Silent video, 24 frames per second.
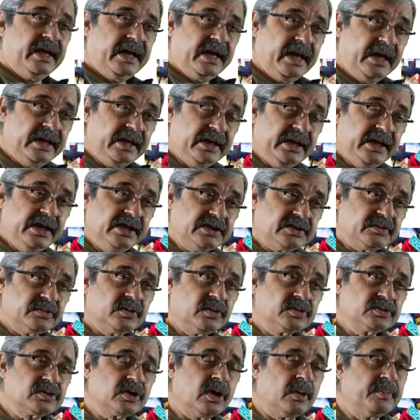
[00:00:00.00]
and each of
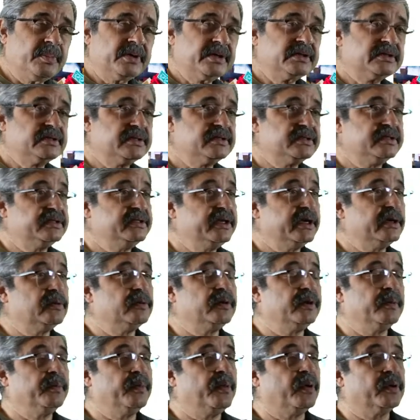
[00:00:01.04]
those competencies is equally
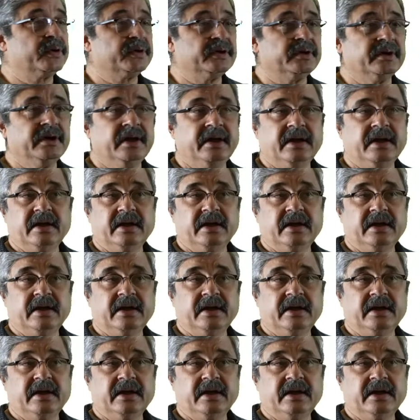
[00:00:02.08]
important.